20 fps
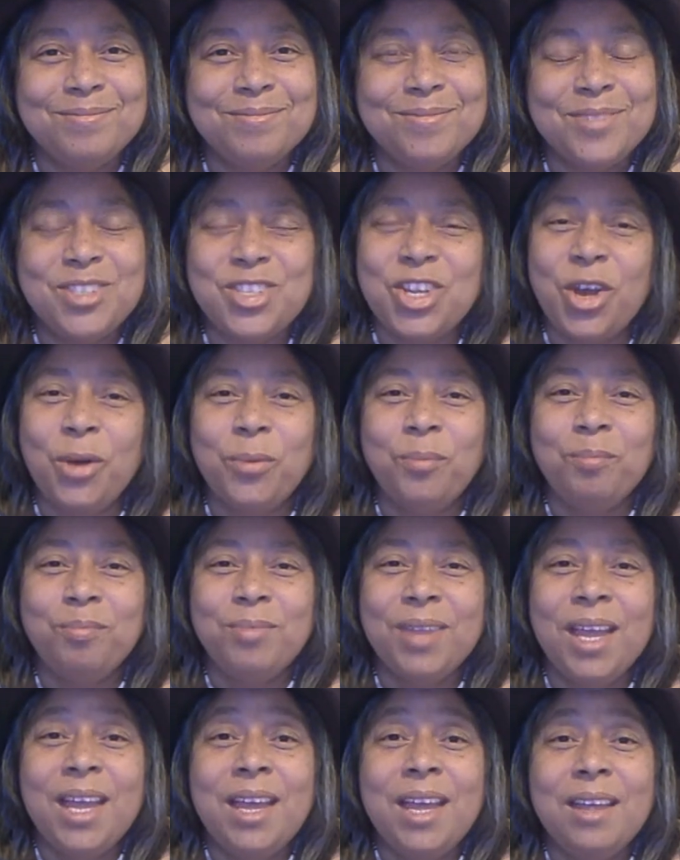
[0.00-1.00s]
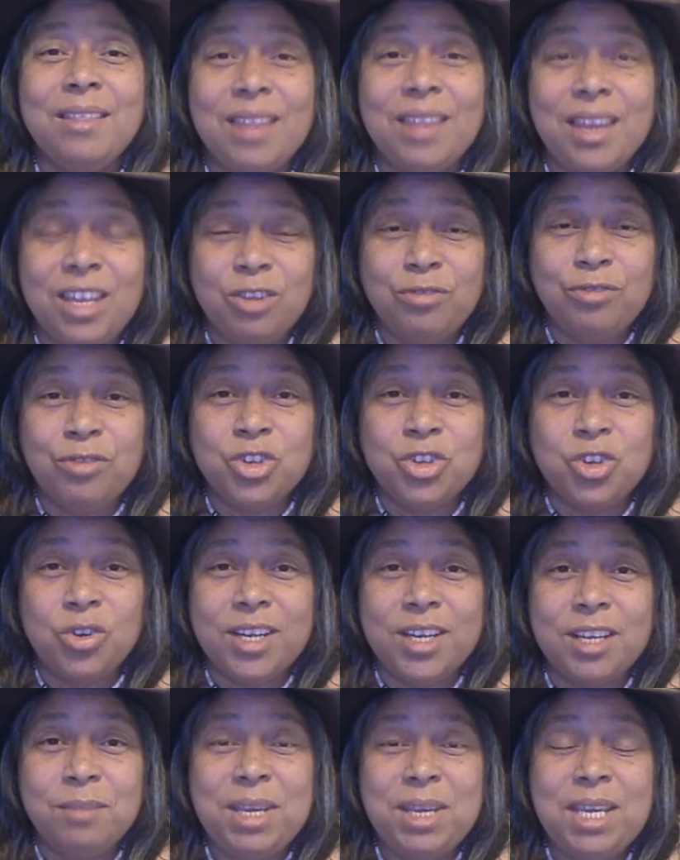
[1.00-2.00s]
So, thank you for
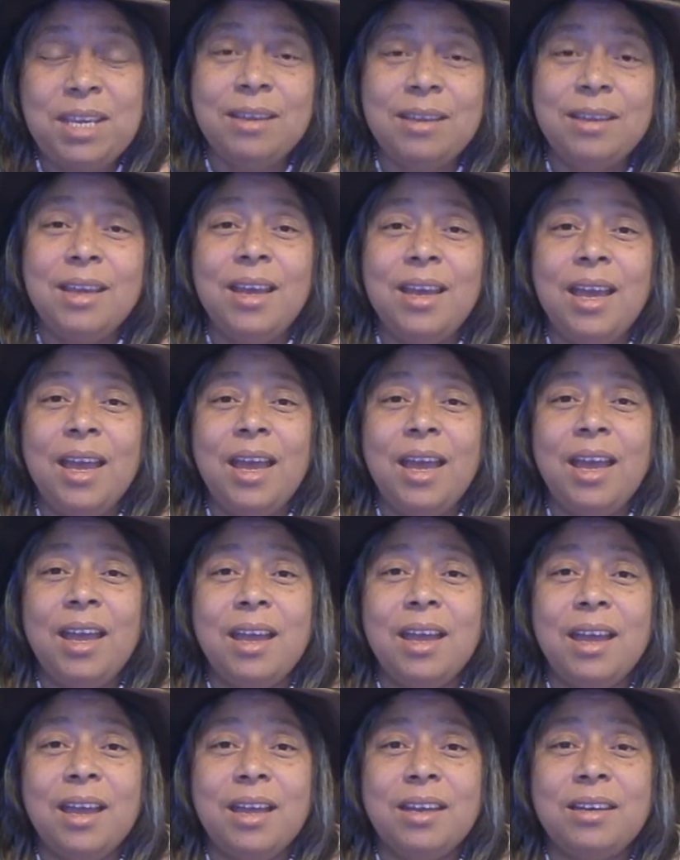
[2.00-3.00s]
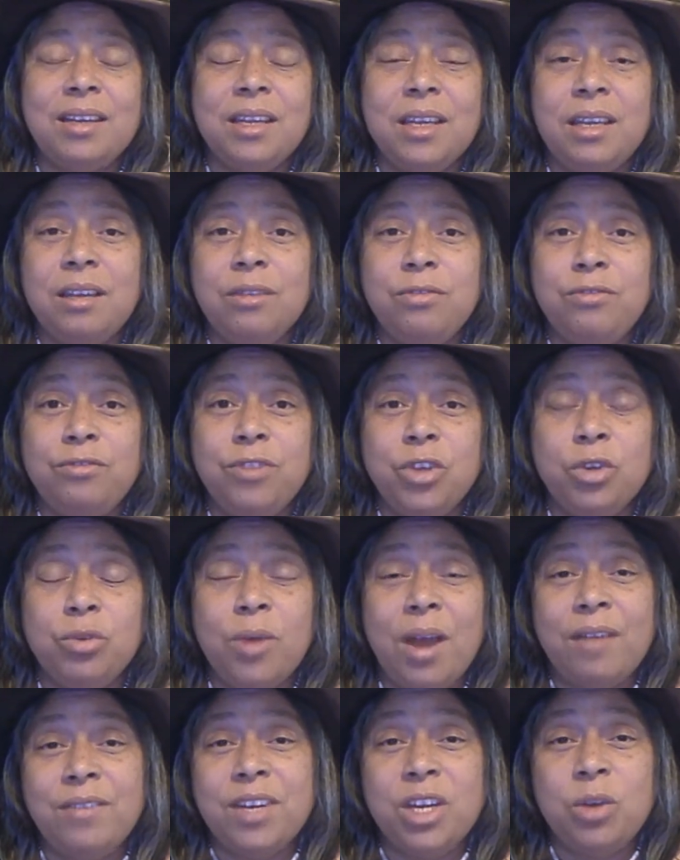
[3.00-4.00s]
joining me, and if you
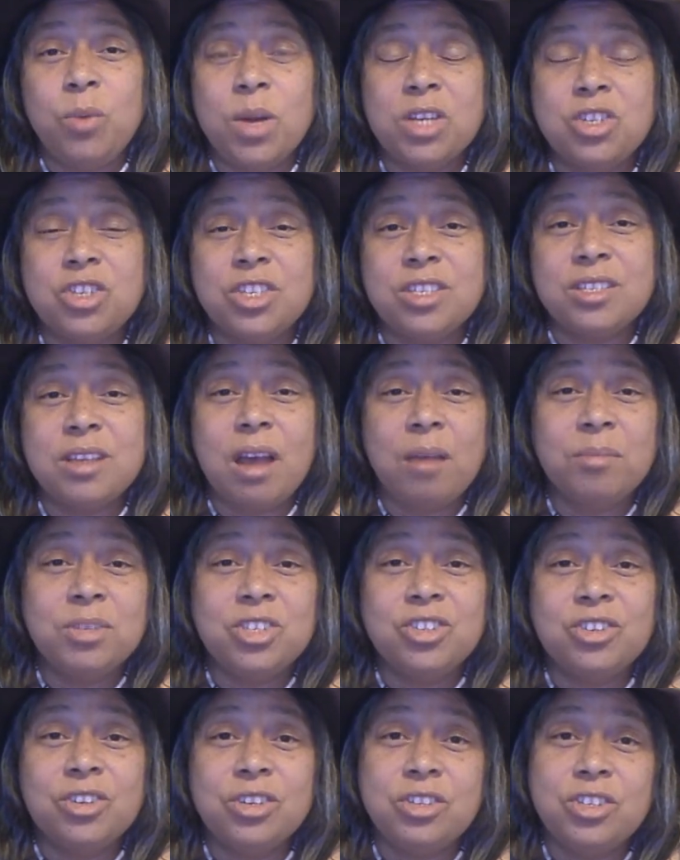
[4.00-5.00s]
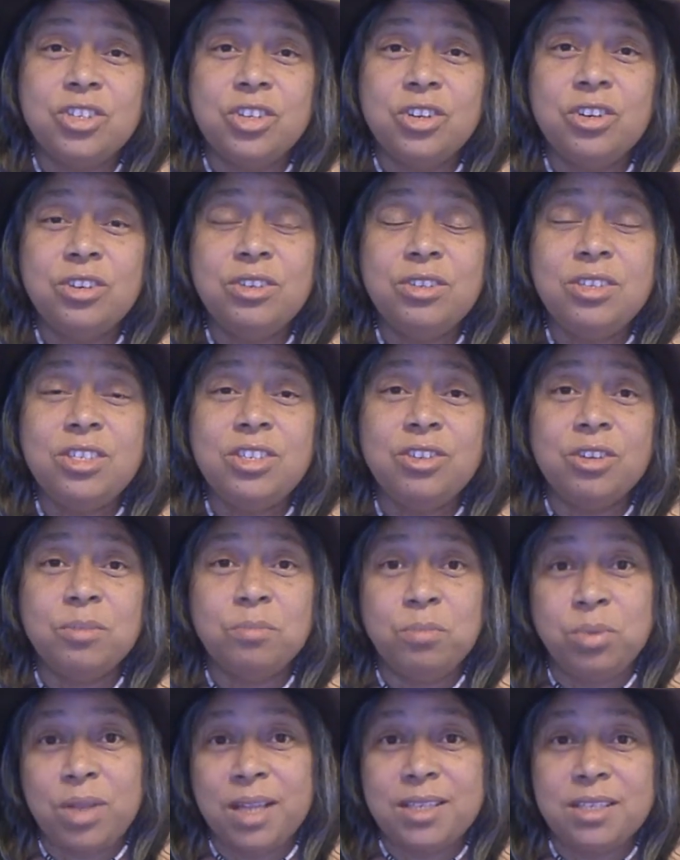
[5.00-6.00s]
have any questions, comments, or concerns, you
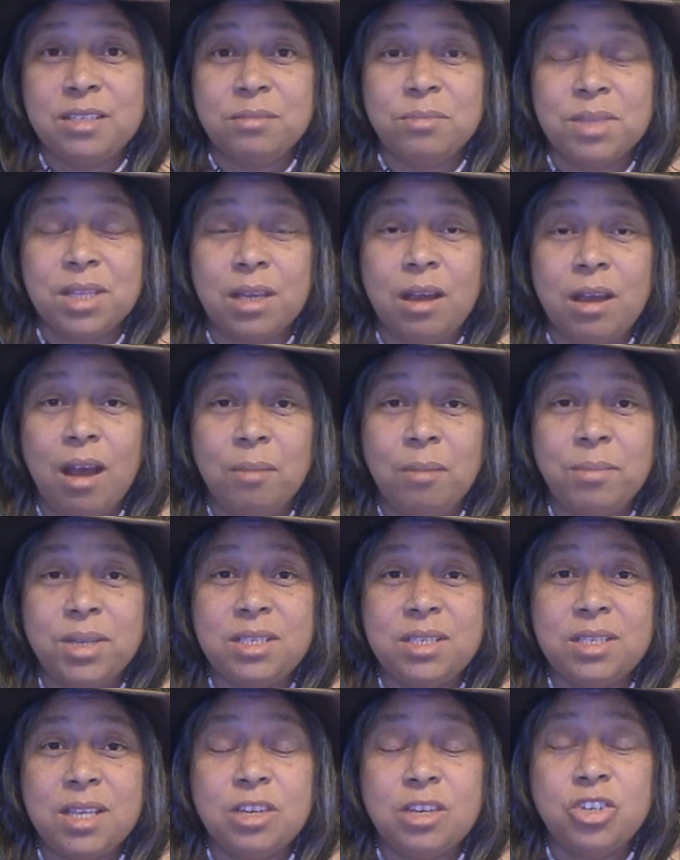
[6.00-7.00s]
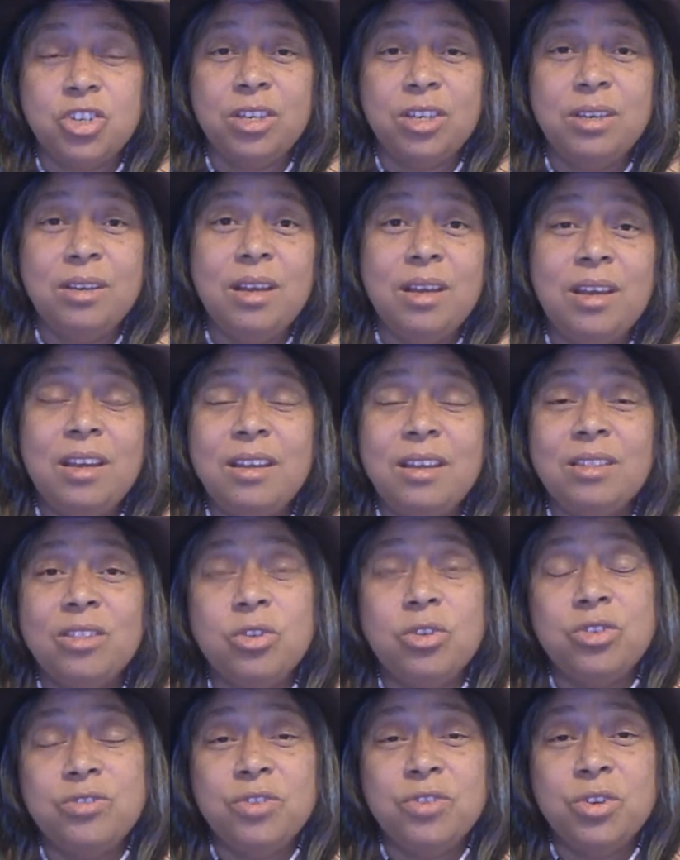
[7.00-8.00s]
can place them in the comments section.
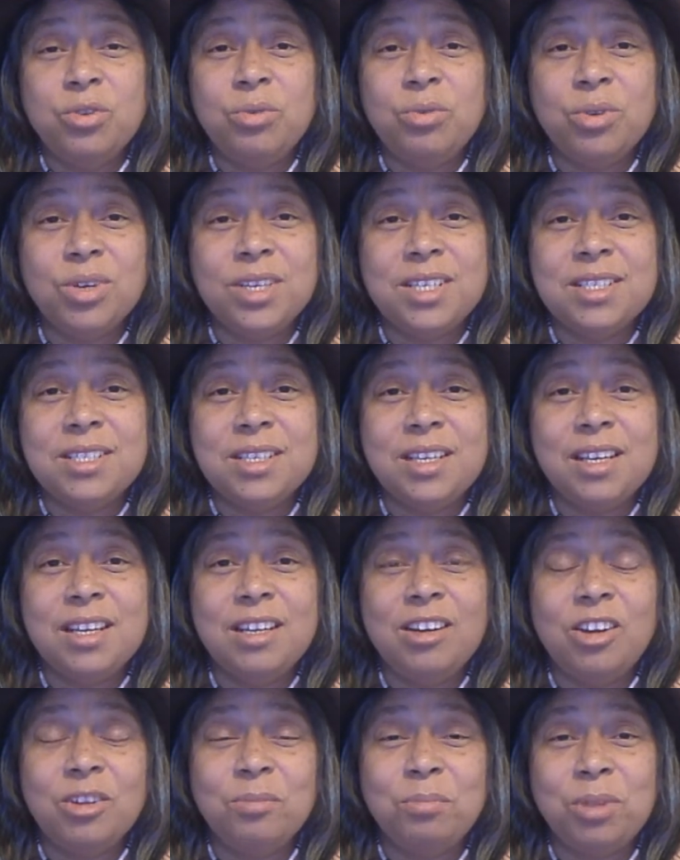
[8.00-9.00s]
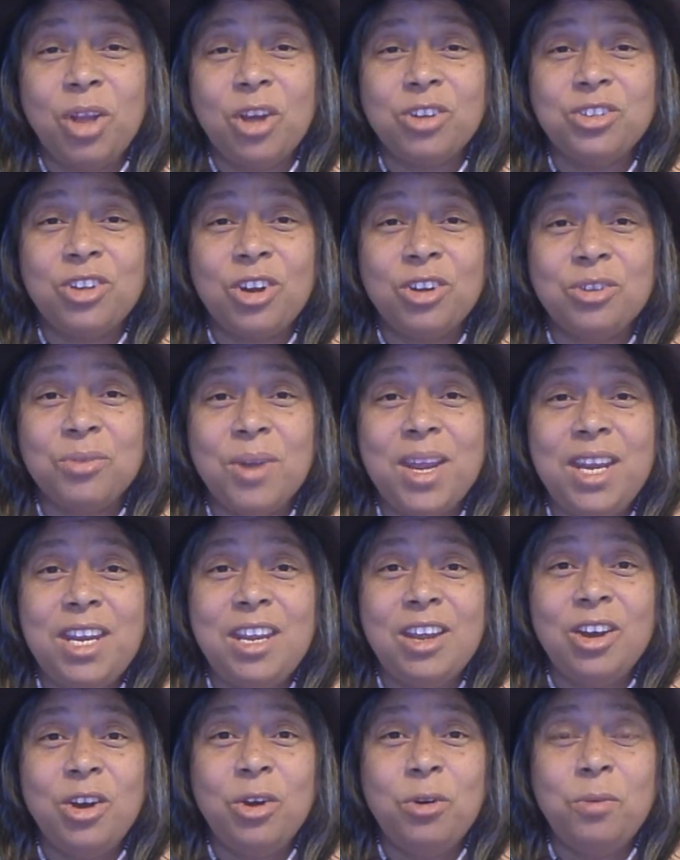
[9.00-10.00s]
Those of you who are listening in on Blog Talk
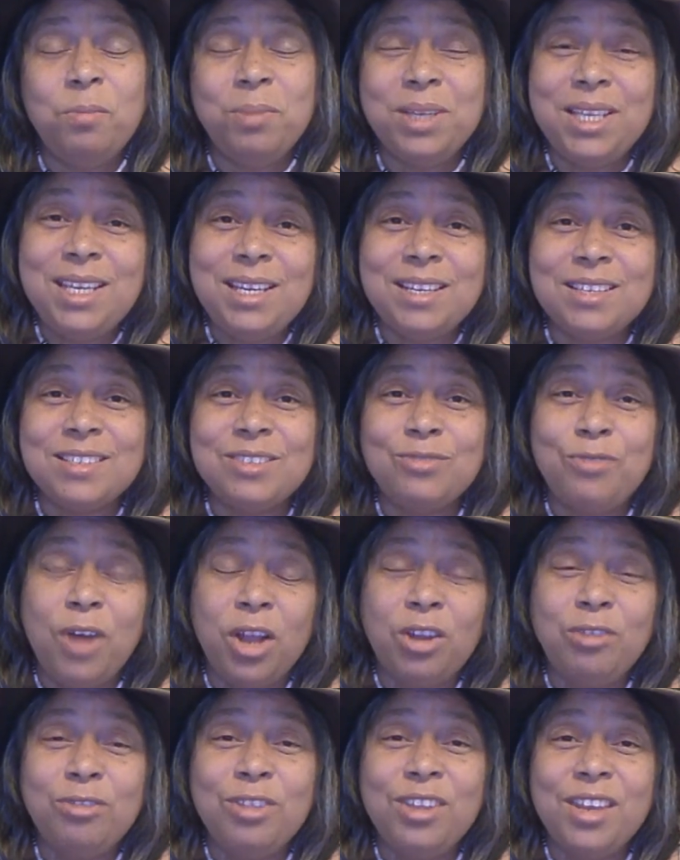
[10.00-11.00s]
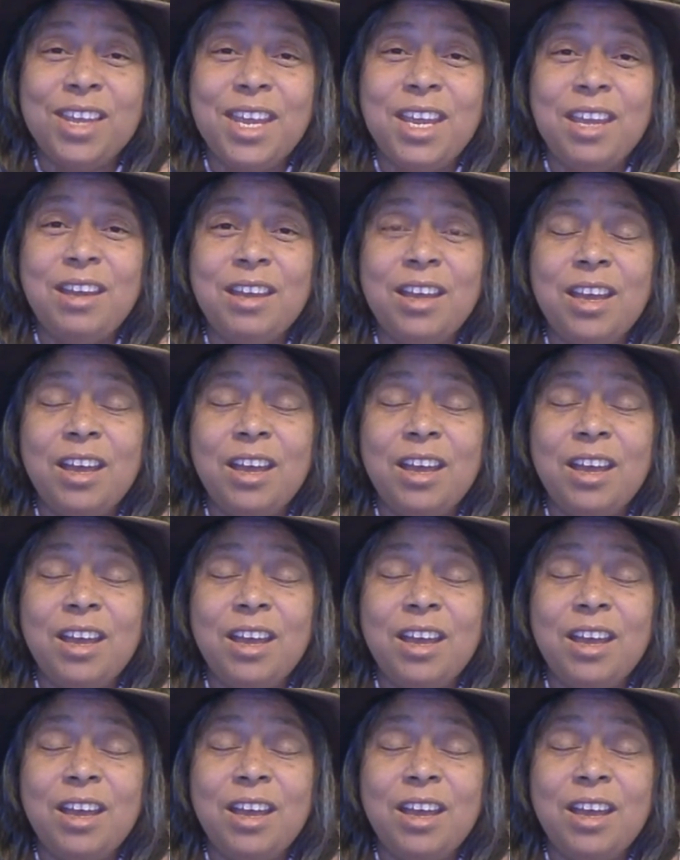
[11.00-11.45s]
Radio, please follow the link